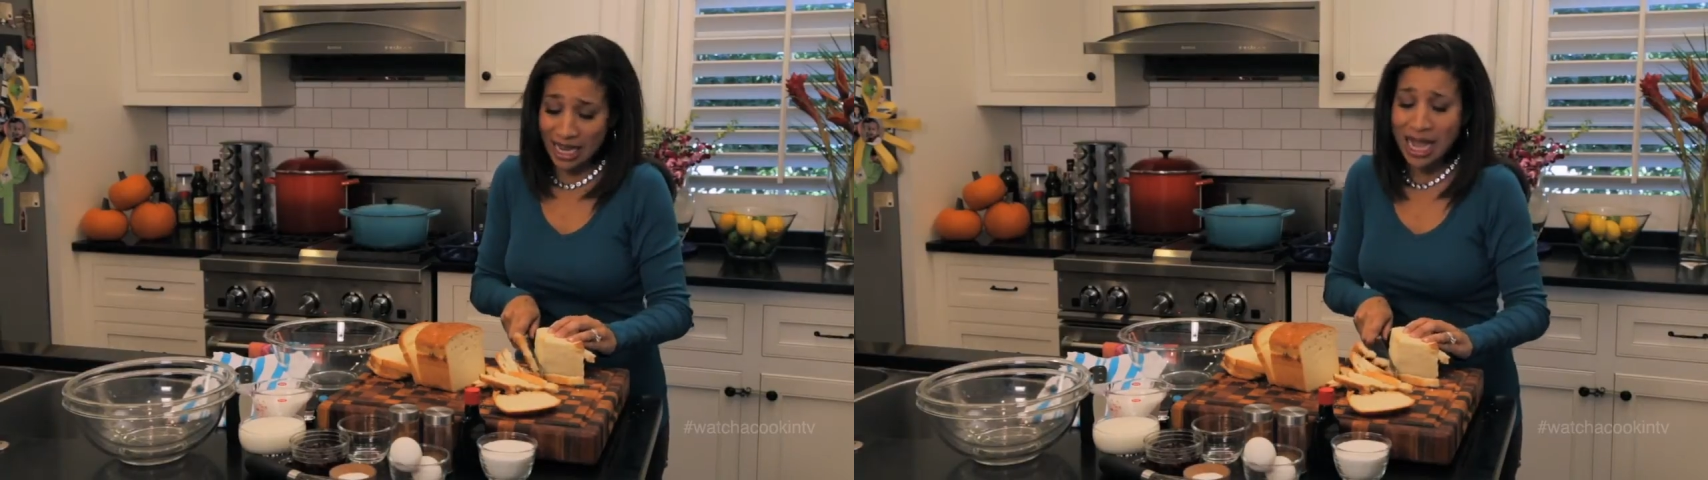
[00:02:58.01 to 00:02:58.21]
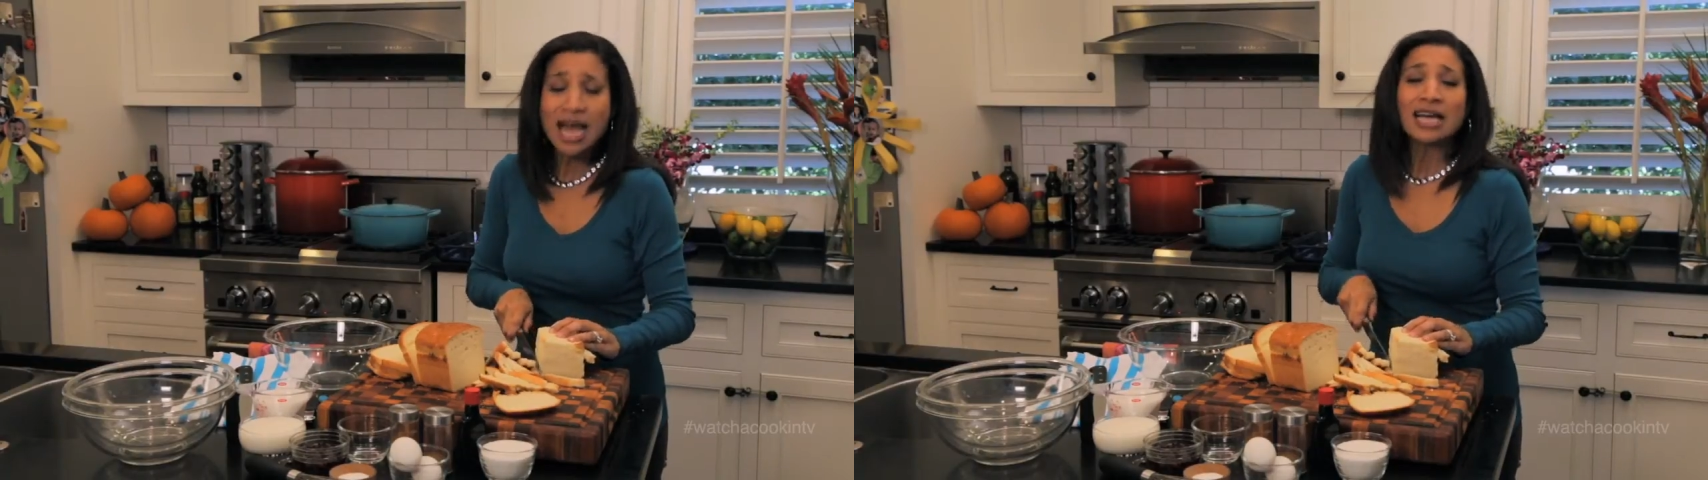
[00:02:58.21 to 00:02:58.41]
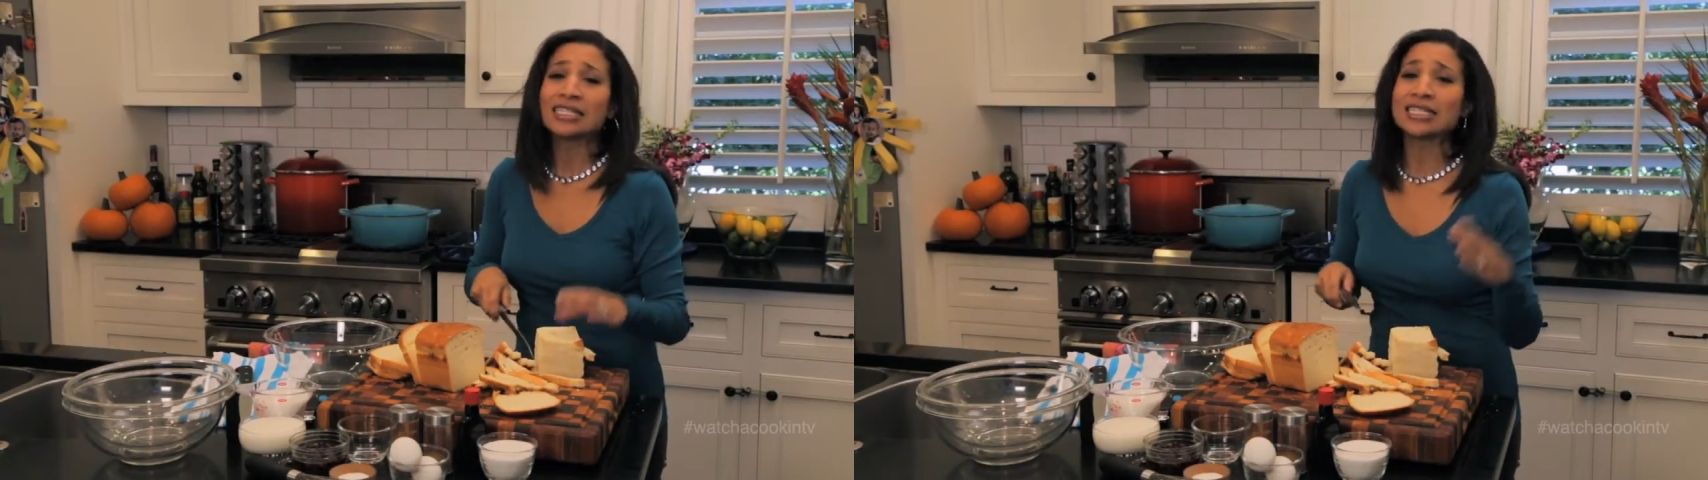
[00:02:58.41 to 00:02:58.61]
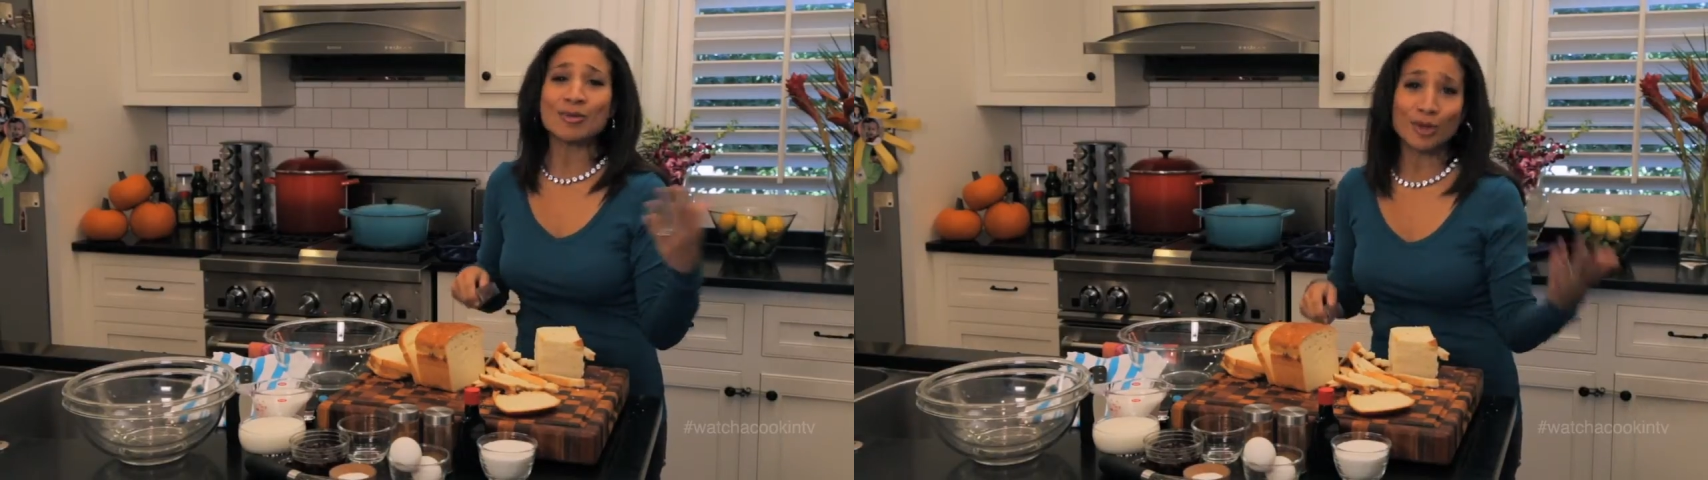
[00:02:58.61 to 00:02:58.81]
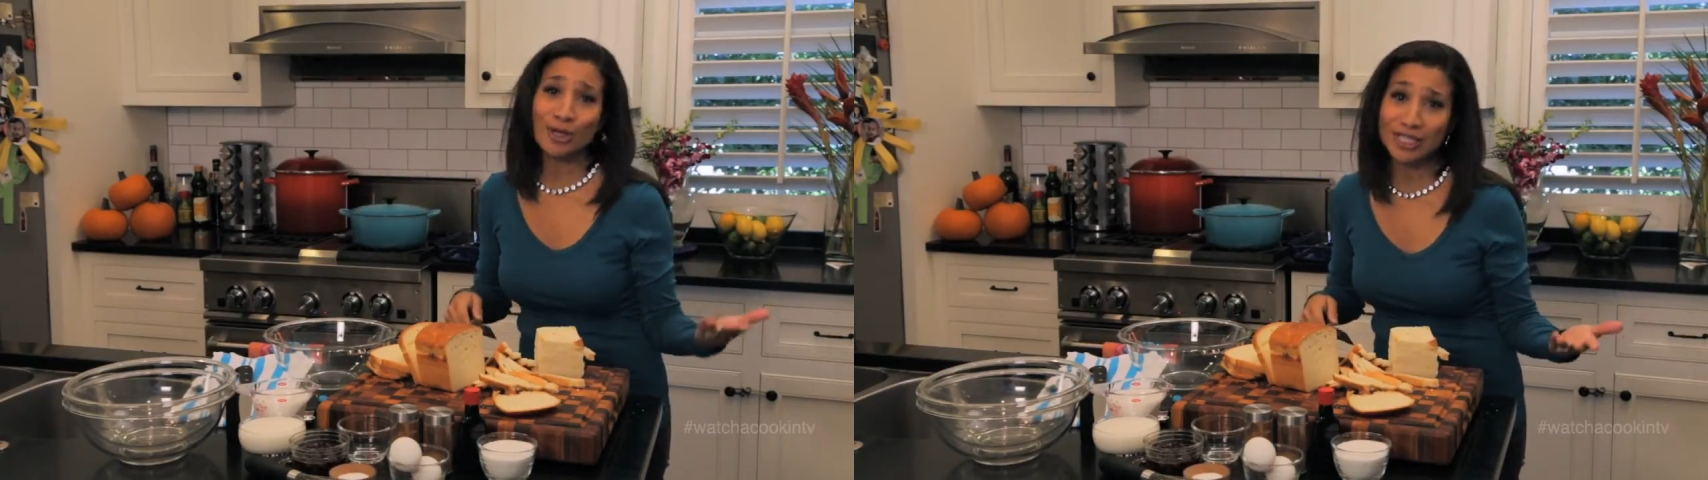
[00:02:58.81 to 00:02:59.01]
any
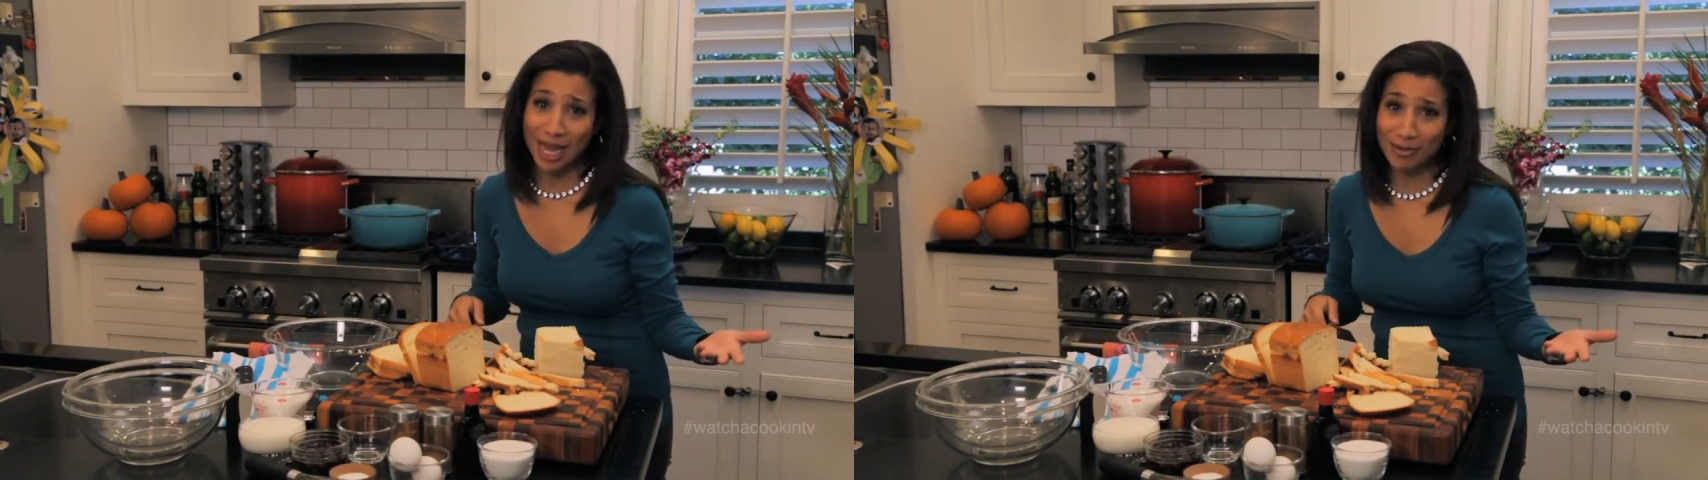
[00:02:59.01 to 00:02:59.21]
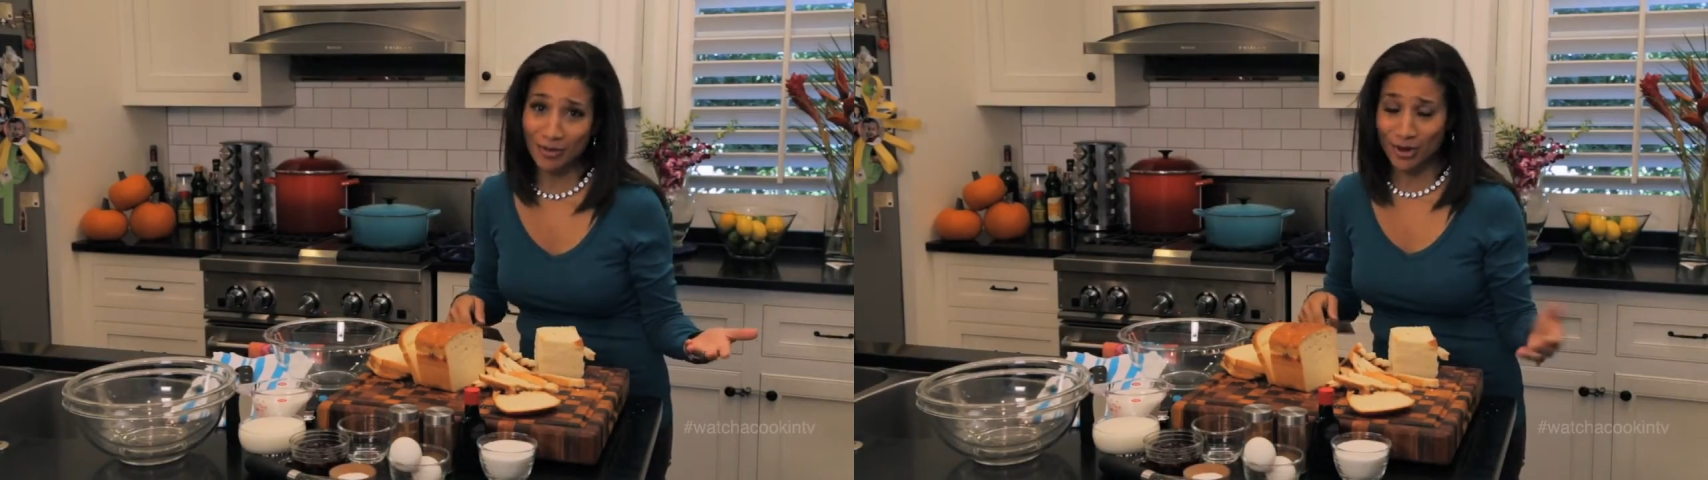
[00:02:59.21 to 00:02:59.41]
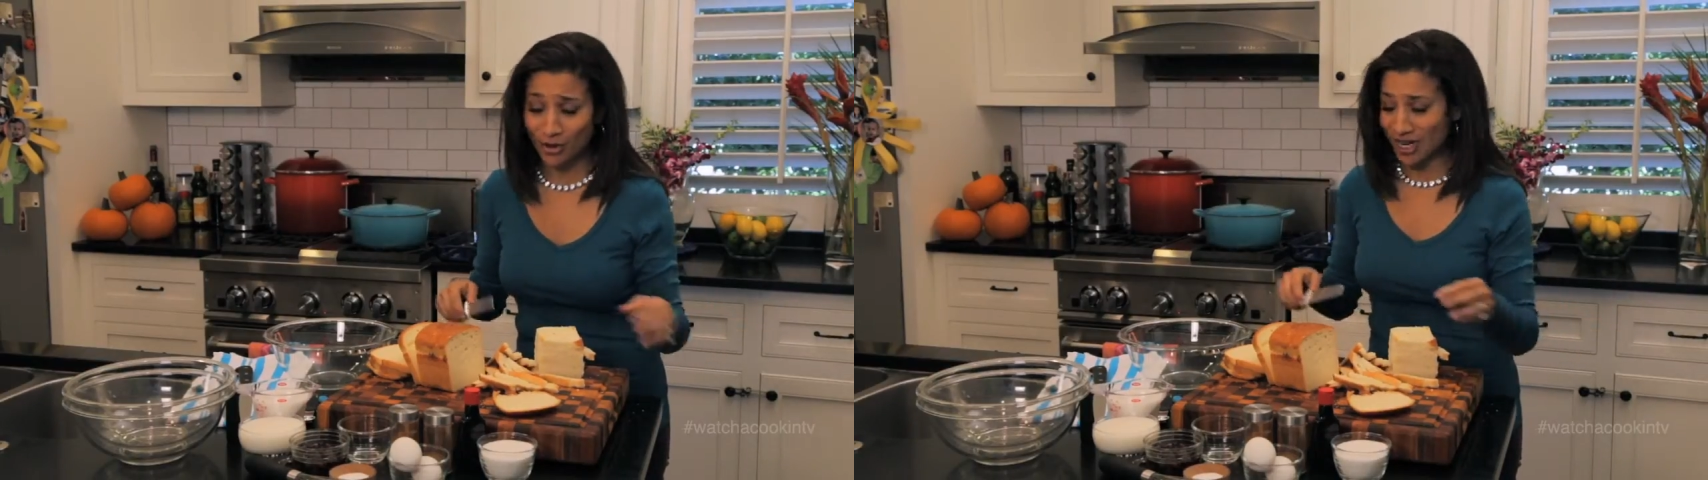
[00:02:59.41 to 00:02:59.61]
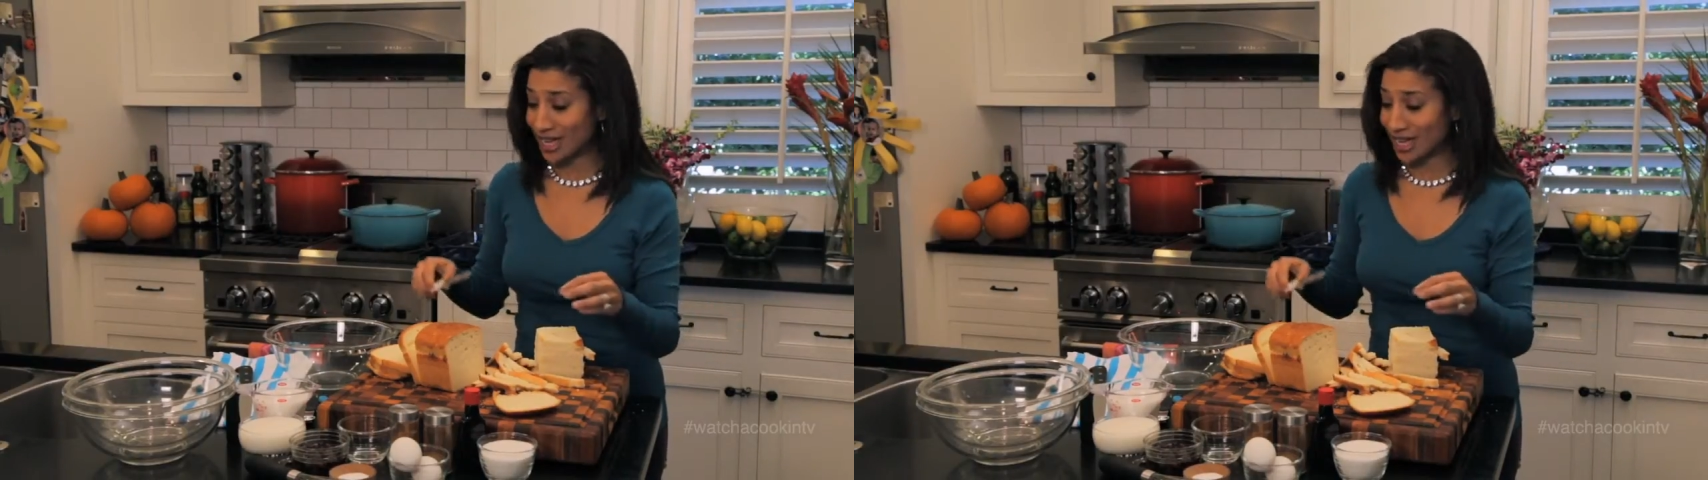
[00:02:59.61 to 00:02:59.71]
similar type of